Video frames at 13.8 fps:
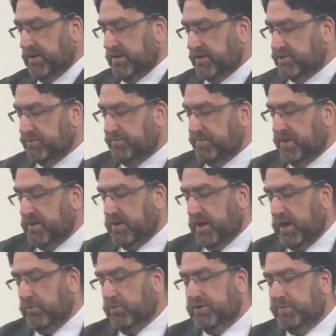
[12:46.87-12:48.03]
And so
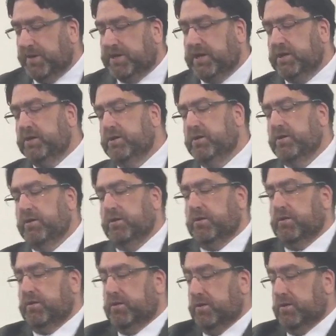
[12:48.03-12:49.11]
I want to begin